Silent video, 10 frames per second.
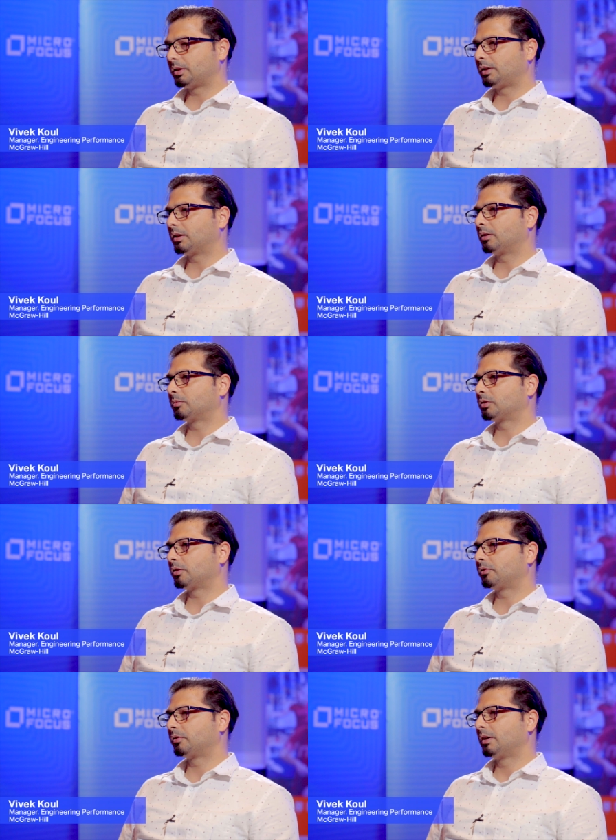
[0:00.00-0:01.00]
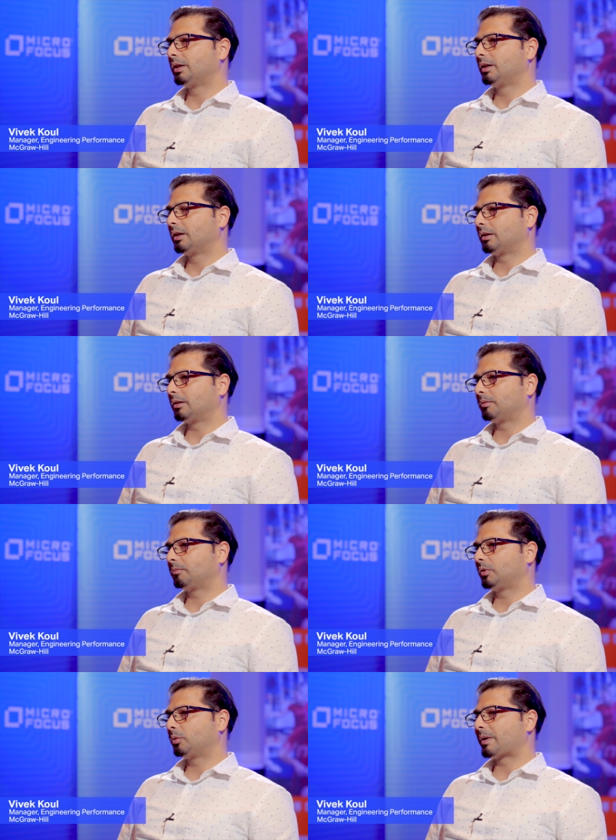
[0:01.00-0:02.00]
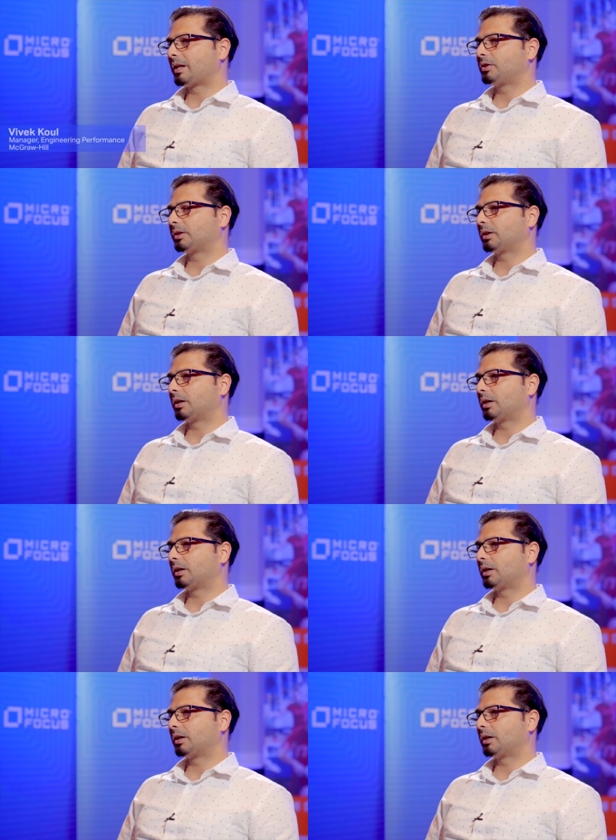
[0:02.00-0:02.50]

in terms of uh, you know, managing